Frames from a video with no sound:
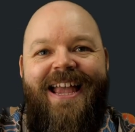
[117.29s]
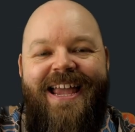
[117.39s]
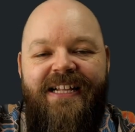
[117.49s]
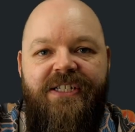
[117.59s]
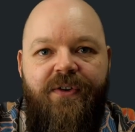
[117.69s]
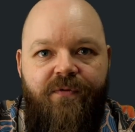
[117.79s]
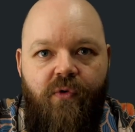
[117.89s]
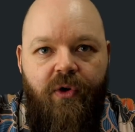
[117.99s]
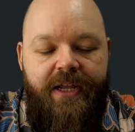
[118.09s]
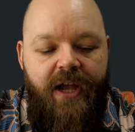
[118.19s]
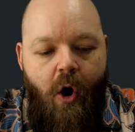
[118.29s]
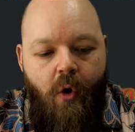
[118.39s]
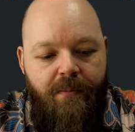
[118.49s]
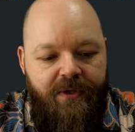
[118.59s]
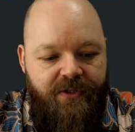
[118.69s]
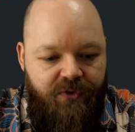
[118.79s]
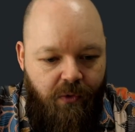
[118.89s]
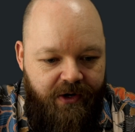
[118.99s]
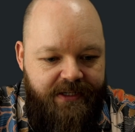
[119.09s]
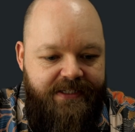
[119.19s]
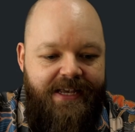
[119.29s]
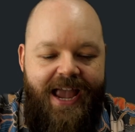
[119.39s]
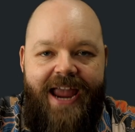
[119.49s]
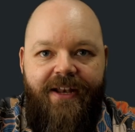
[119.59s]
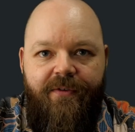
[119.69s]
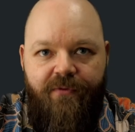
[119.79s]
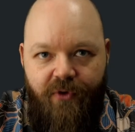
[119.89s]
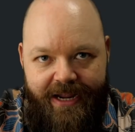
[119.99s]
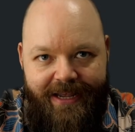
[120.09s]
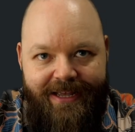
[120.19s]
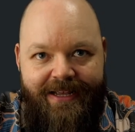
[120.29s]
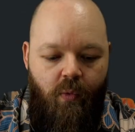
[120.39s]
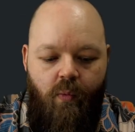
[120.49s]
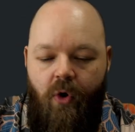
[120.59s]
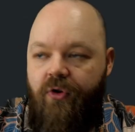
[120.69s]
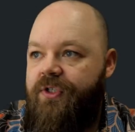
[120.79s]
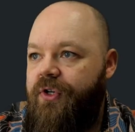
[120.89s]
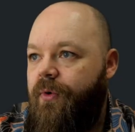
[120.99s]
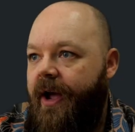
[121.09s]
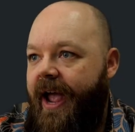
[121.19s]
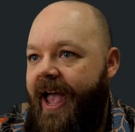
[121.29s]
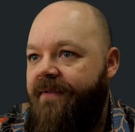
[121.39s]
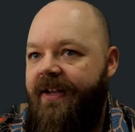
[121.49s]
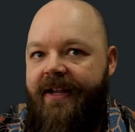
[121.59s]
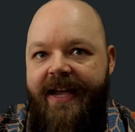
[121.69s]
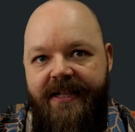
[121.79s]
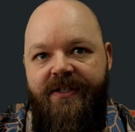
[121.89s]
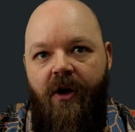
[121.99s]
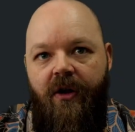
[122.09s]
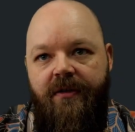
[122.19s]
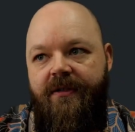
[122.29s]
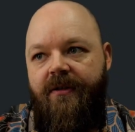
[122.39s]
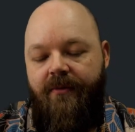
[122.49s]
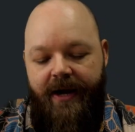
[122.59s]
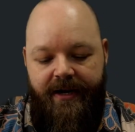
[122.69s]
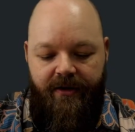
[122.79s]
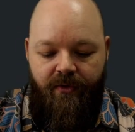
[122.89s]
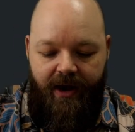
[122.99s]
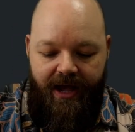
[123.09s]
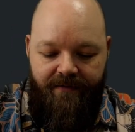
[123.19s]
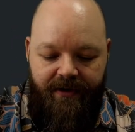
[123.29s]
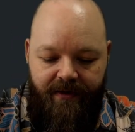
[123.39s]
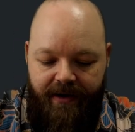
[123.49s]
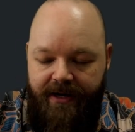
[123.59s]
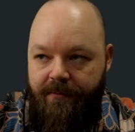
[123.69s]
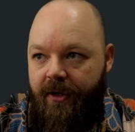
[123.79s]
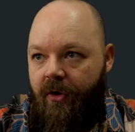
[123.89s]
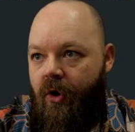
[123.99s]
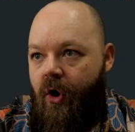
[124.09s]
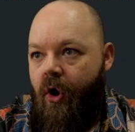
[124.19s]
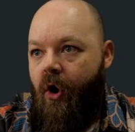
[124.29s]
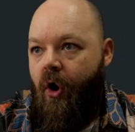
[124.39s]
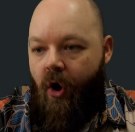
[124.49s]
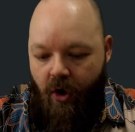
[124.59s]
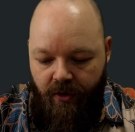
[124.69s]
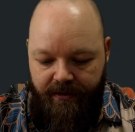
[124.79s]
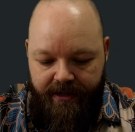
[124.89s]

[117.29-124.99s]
it's fully open source and free. Once you have it installed, right, you have it available on